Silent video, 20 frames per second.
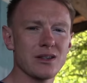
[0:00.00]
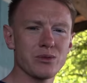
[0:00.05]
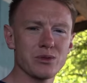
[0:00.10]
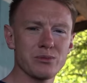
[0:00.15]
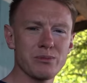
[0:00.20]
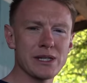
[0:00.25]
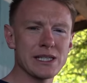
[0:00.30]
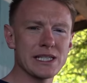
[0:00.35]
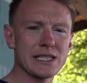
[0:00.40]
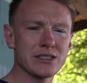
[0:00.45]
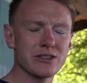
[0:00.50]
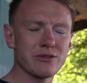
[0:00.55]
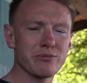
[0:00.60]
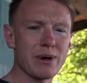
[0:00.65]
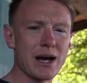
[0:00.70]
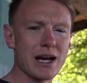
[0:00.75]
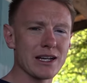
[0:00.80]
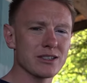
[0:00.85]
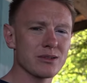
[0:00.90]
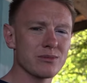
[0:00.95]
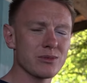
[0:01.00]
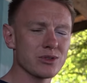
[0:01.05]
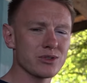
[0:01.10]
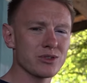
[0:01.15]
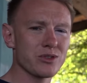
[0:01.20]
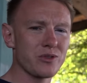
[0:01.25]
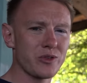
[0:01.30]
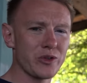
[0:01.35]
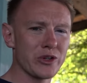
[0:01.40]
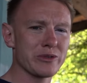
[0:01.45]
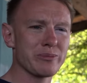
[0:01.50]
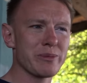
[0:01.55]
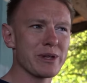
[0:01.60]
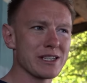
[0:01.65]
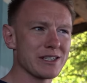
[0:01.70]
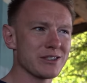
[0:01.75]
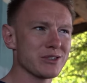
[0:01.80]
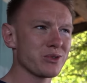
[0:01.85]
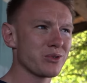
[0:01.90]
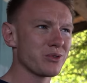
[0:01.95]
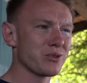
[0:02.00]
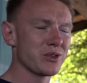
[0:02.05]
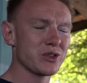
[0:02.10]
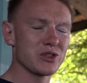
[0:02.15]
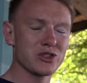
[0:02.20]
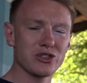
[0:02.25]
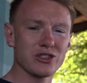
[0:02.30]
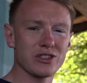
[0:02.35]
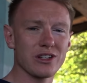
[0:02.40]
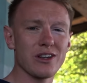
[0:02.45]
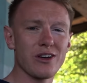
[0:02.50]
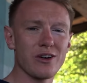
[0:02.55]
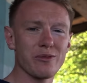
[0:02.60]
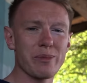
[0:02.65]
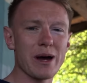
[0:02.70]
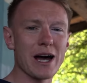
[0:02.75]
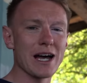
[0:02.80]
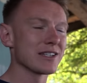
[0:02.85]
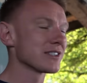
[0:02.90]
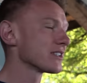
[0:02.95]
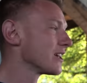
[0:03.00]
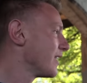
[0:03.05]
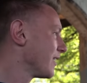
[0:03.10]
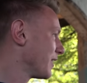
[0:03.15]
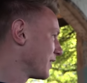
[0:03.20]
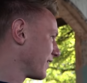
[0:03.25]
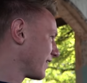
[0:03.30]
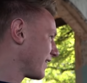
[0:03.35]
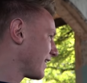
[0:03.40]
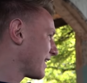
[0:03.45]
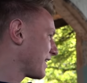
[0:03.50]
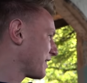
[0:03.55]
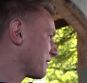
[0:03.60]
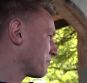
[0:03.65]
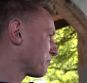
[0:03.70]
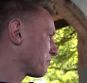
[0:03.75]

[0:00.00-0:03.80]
there was millions of bats. I'm not sure if there is millions or if there's just a lot of bats. Uh,